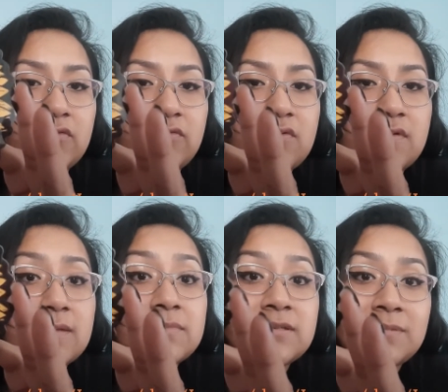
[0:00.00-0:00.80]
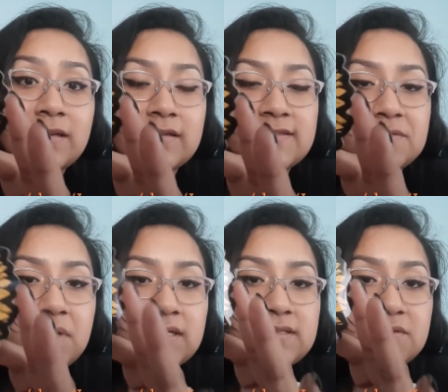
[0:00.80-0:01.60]
for them to be
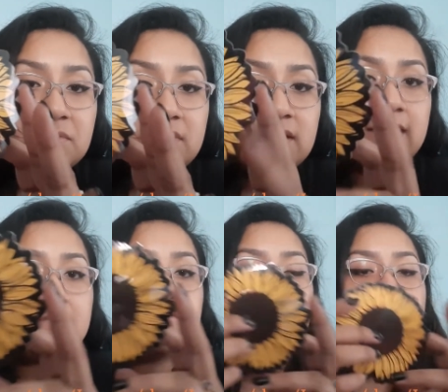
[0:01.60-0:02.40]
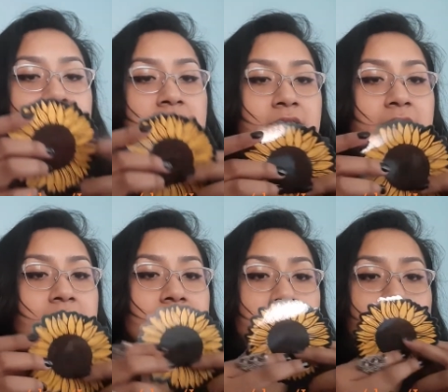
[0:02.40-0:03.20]
customized with a name.
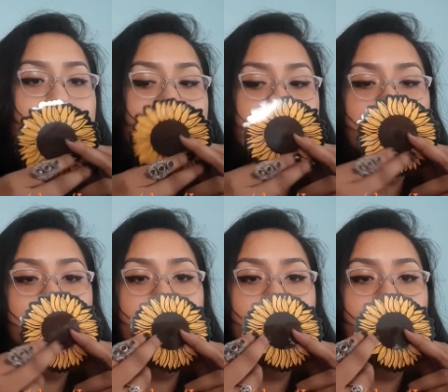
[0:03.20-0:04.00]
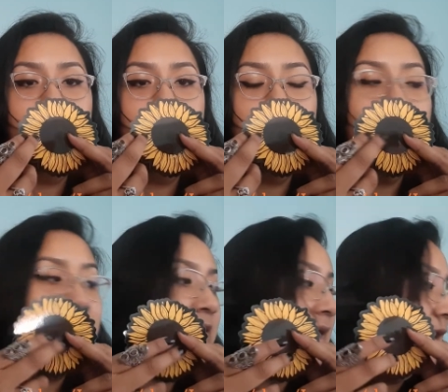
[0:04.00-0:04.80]
Um,
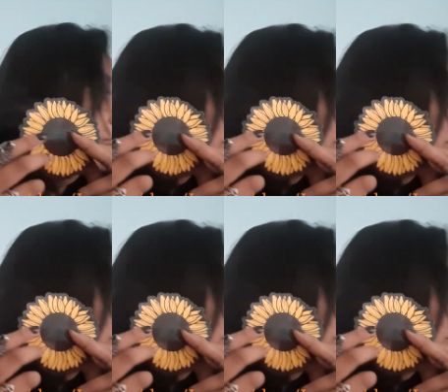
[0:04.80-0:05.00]
I have